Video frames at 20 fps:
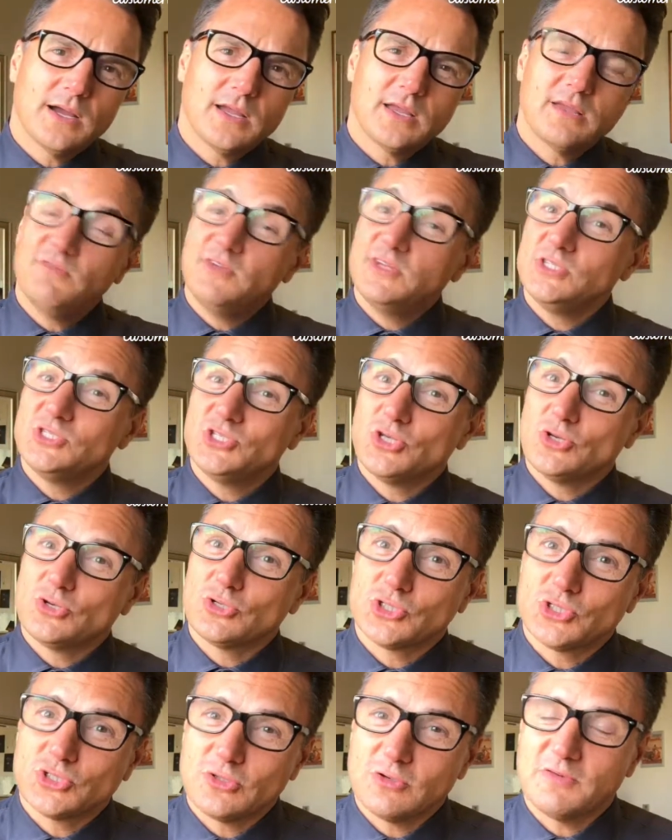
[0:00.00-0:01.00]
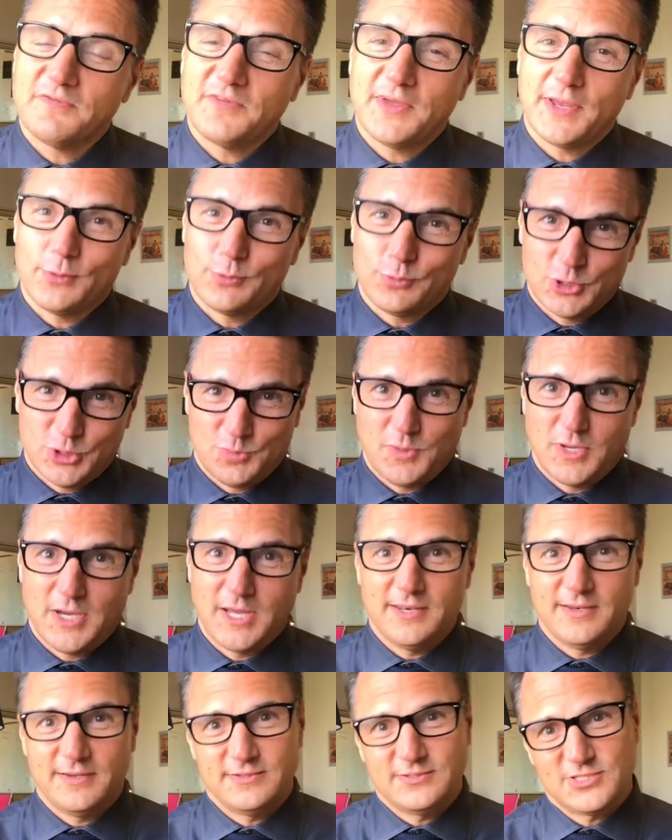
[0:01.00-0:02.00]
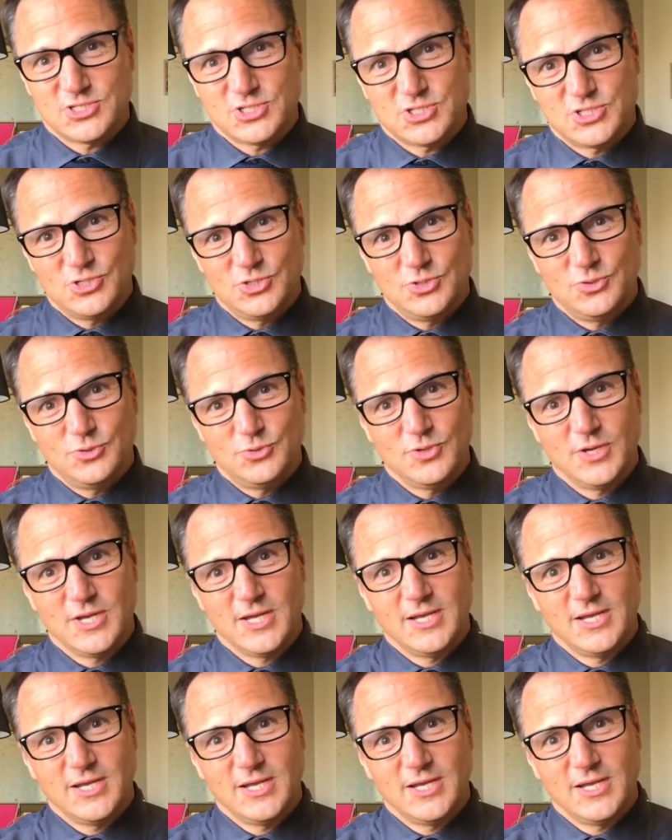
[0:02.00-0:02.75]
convince your survey respondents to